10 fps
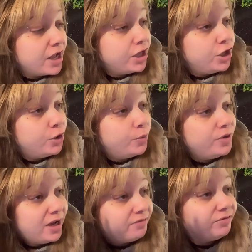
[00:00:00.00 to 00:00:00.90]
you,
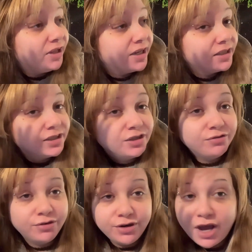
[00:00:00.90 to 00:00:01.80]
Netflix,
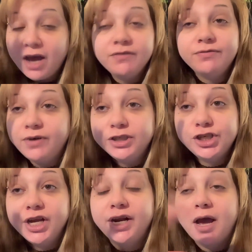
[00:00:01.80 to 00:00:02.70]
for not
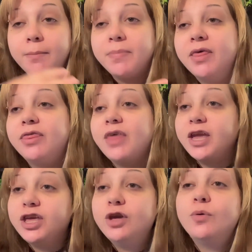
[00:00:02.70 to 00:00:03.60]
fudging it up.
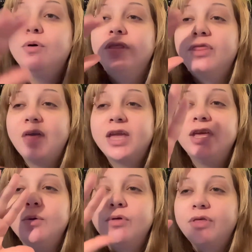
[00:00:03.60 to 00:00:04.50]
Thank you, thank
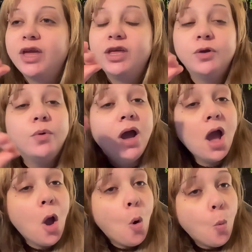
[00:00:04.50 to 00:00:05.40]
you, thank you.
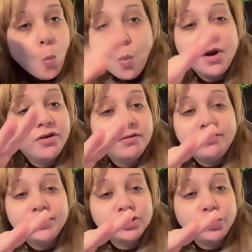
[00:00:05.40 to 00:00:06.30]

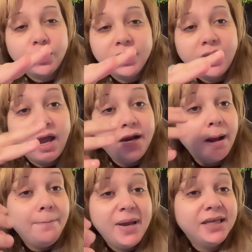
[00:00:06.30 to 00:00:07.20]
Wonderful storyline,
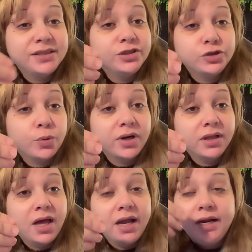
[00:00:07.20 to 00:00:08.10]
amazing
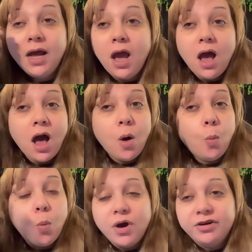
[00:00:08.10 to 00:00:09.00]
storyline,
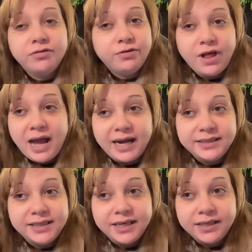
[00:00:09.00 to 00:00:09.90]
wonderful
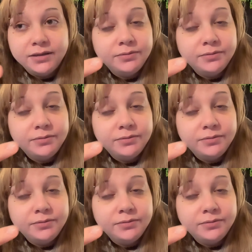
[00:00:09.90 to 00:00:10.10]
acting,